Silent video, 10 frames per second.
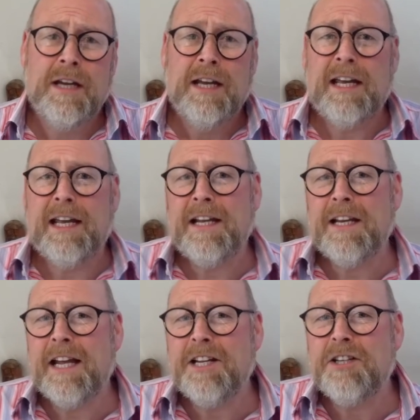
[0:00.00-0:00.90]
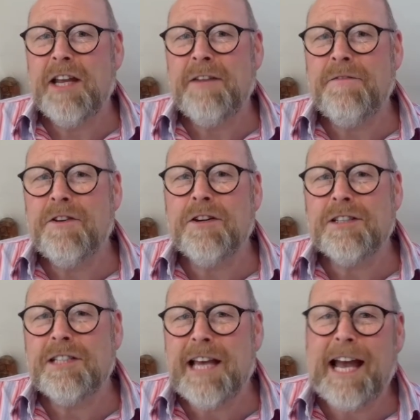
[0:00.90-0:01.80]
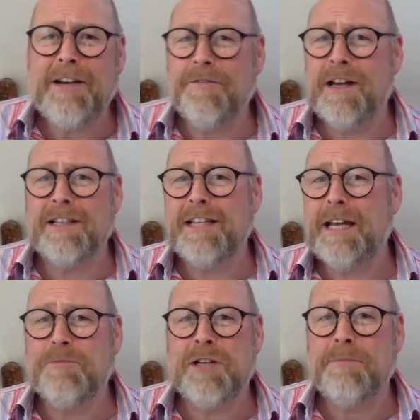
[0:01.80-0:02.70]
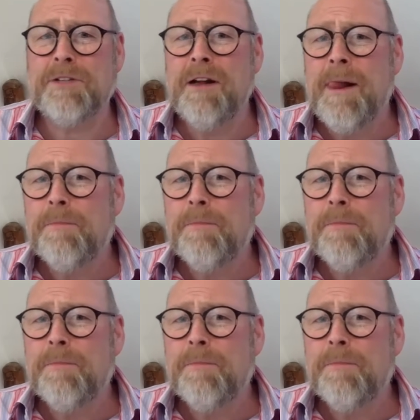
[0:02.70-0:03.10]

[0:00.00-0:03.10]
In verse 10 of that same chapter,